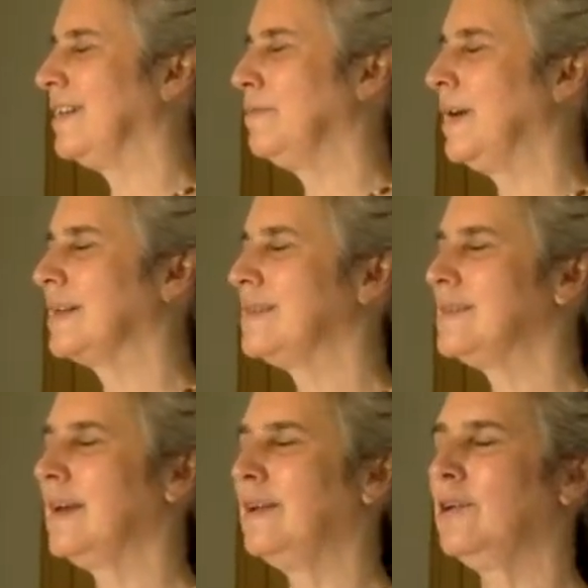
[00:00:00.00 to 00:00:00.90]
Come back to
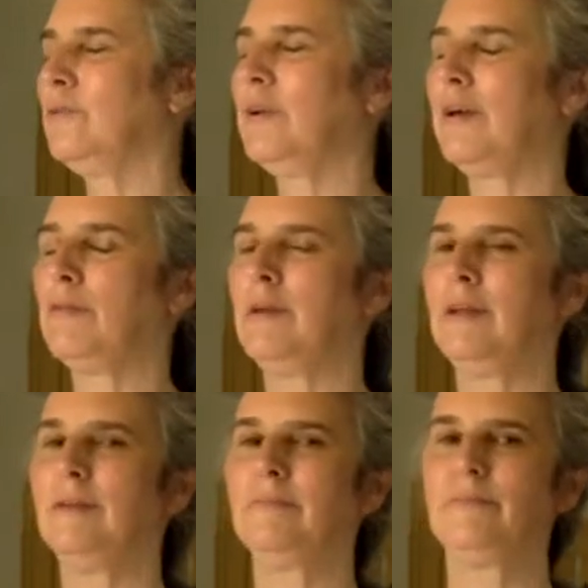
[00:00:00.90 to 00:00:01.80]
center. Breath
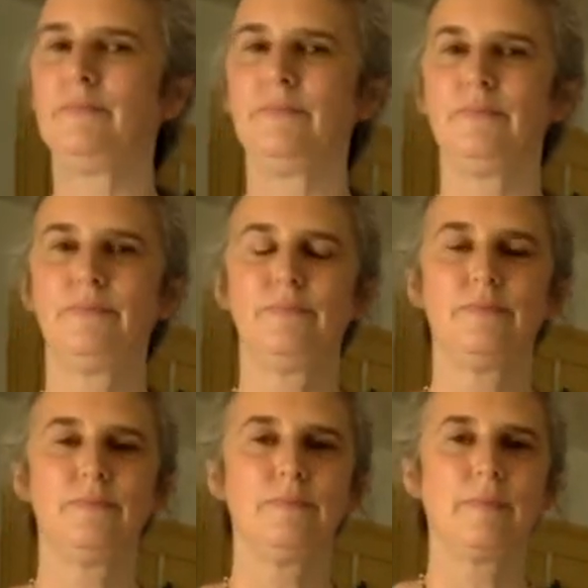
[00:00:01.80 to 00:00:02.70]
in.
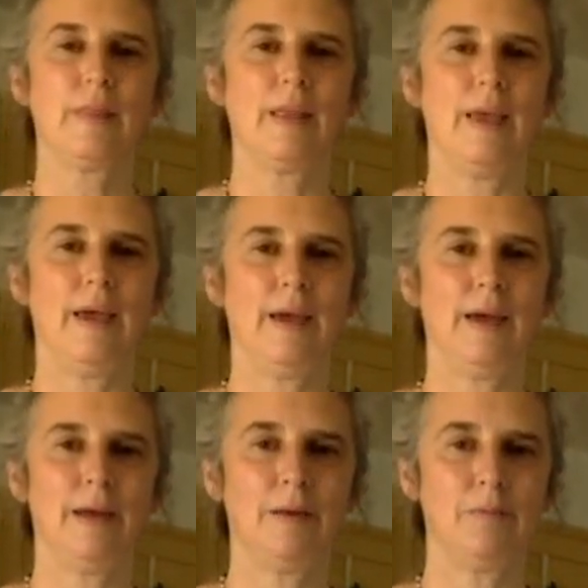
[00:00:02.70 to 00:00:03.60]

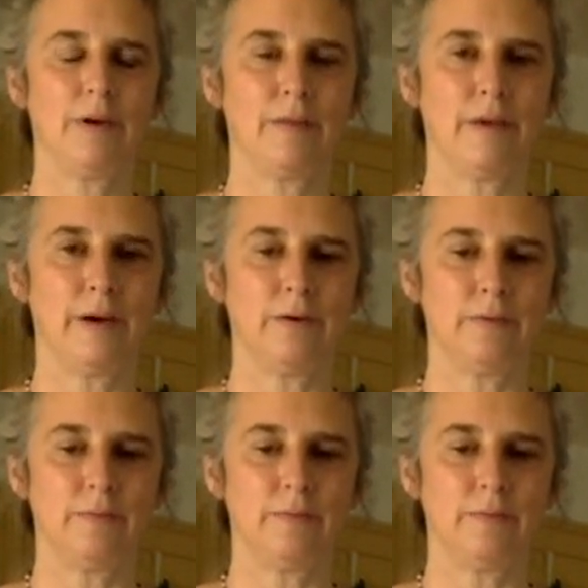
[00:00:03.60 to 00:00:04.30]
And breath out.